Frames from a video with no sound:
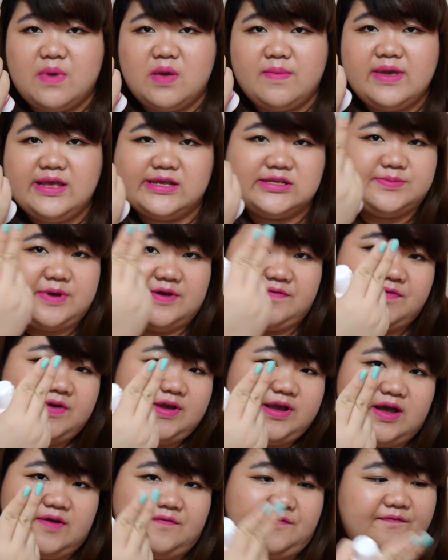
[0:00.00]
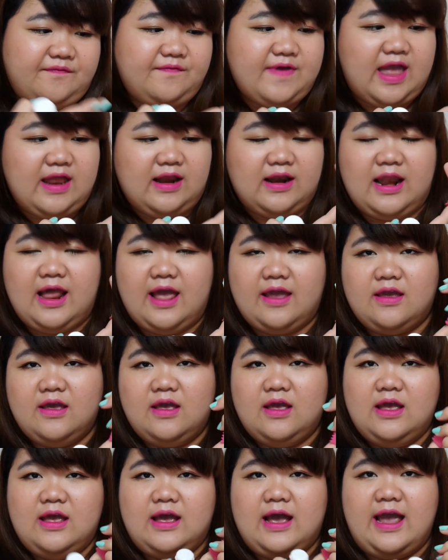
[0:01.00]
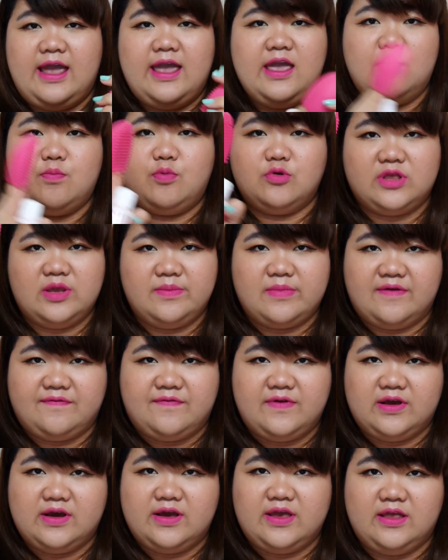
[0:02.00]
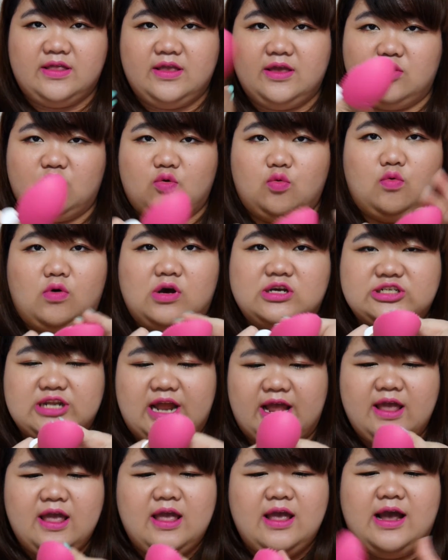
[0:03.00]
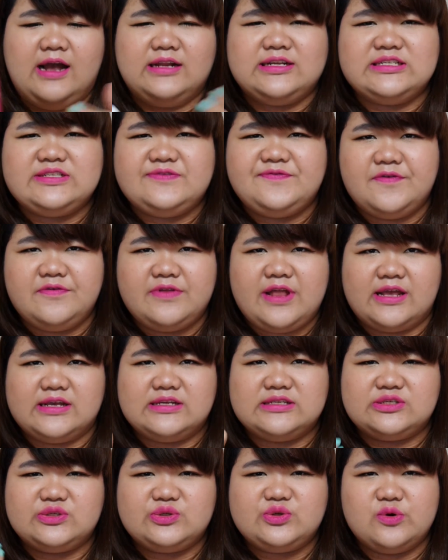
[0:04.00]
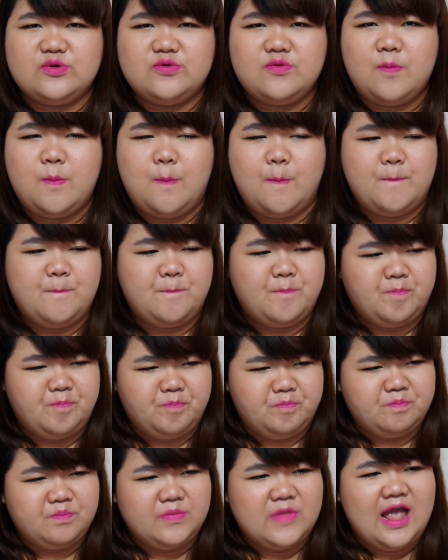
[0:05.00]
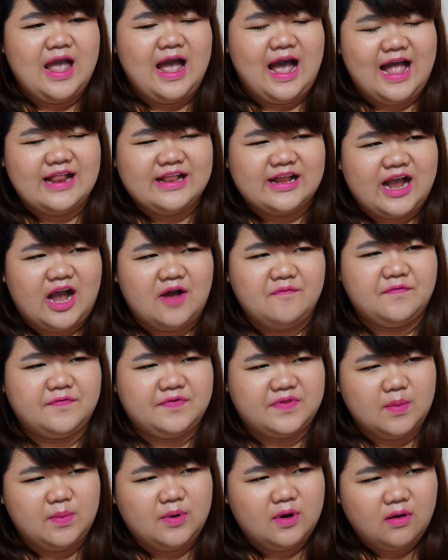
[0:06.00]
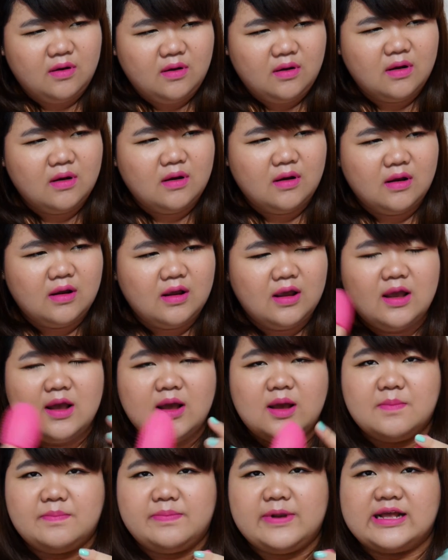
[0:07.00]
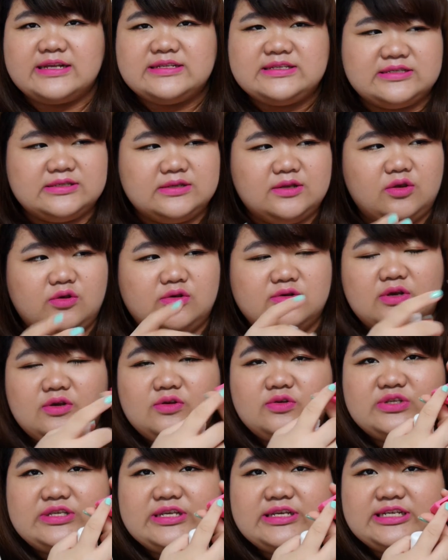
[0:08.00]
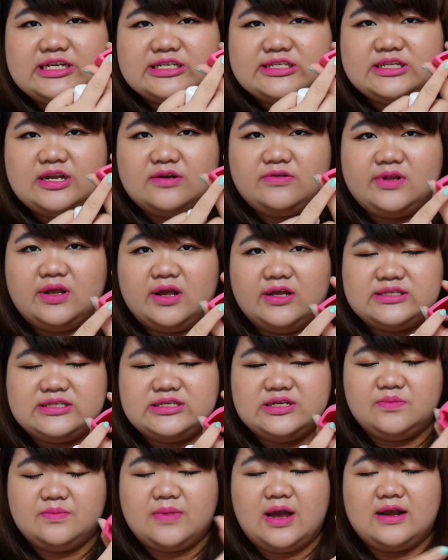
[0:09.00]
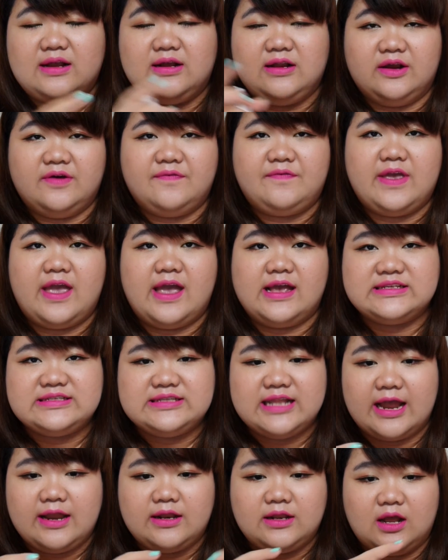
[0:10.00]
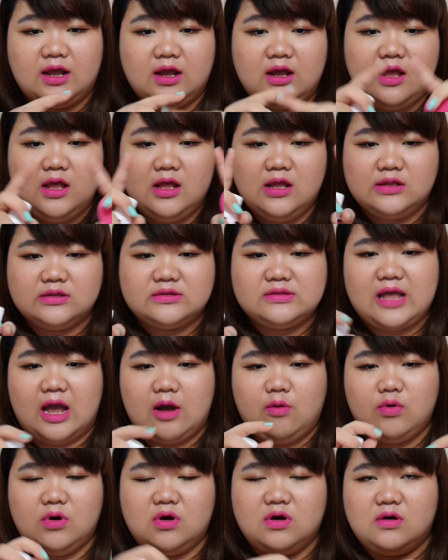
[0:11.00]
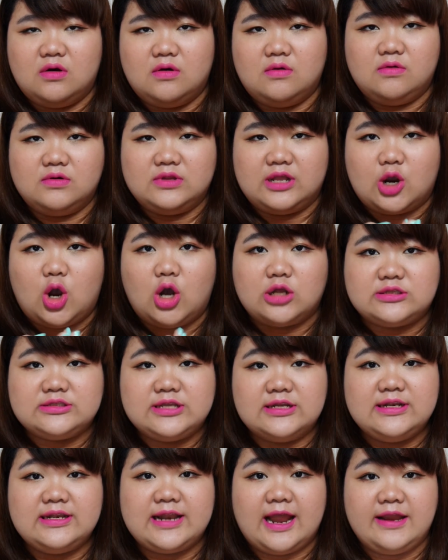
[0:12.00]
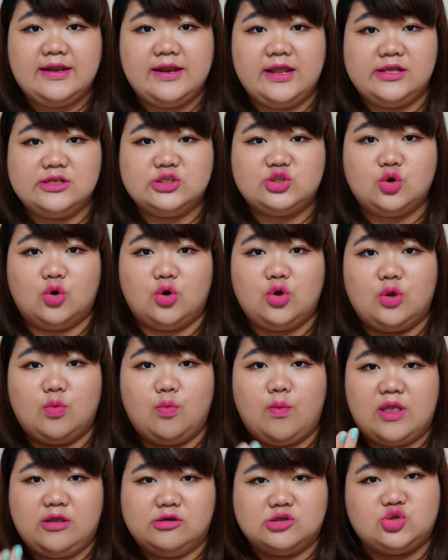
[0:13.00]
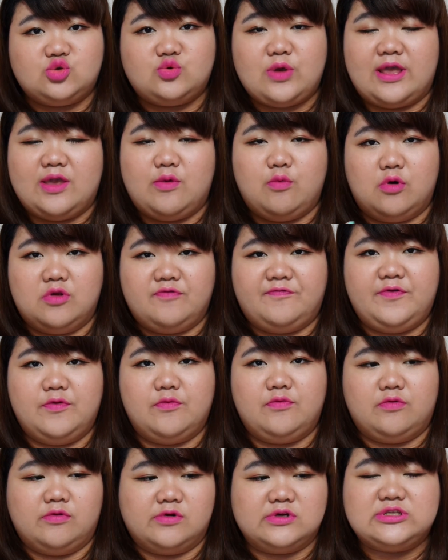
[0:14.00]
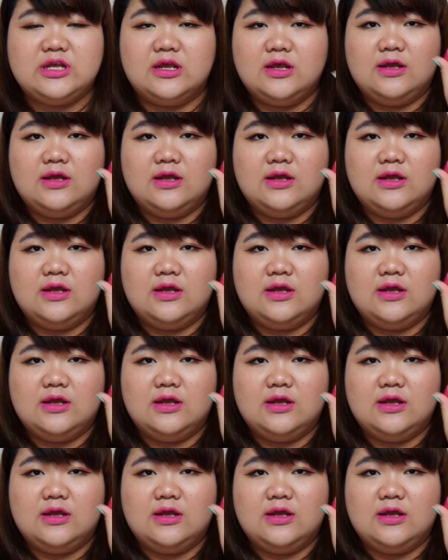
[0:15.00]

maybe it's my finger fat, like I hate putting my finger in it to wash. Like I just feel that it's so uncomfortable. Plus you see just now the Sigma glove, it has like the towel, the cotton lining, so when you sweat it won't feel gross.